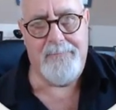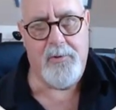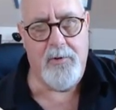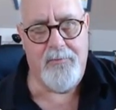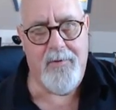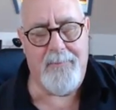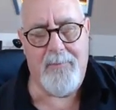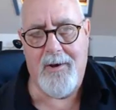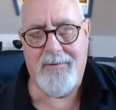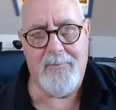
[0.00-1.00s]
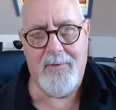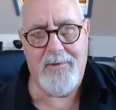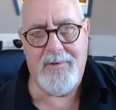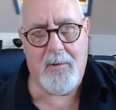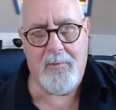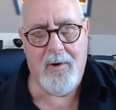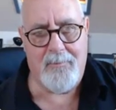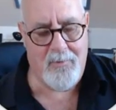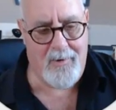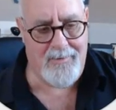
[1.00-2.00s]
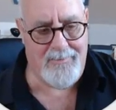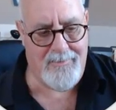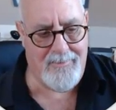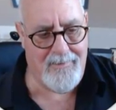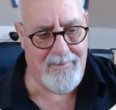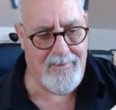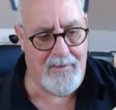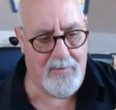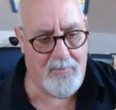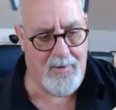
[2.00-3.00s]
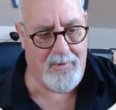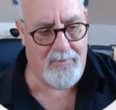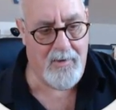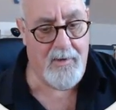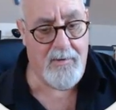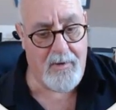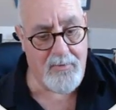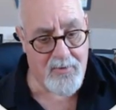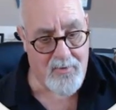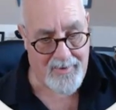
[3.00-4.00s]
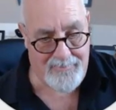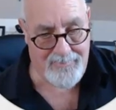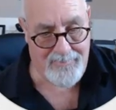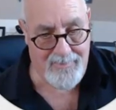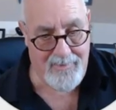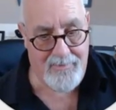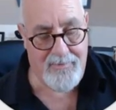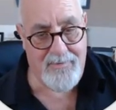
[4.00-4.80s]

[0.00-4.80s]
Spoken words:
proofread by some of the top copywriters in the world. No stress. There's